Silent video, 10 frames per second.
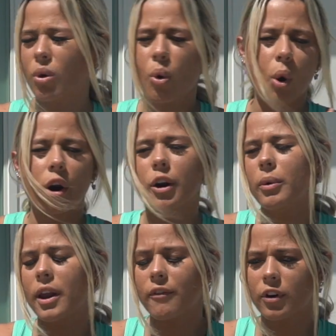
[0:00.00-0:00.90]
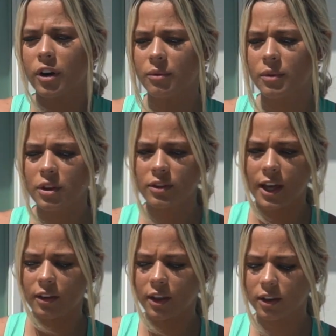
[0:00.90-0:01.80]
Or whatever
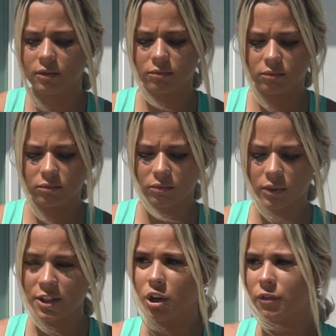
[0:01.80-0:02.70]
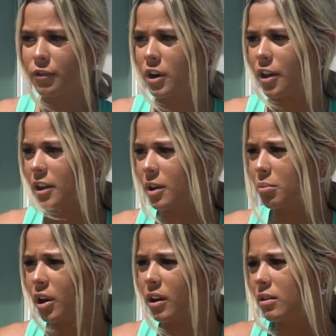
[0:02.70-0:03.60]
that, like, is good for nothing,
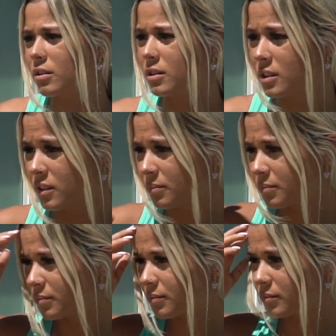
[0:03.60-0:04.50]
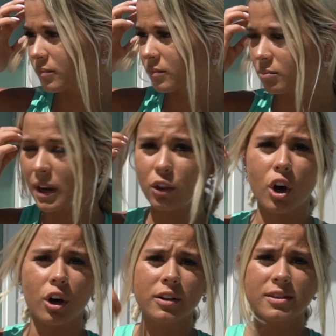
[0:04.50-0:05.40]
but my
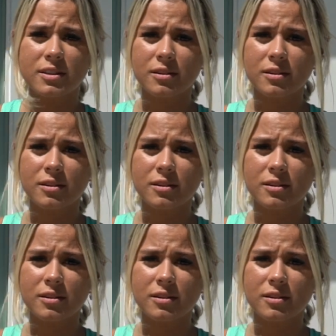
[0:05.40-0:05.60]
looks.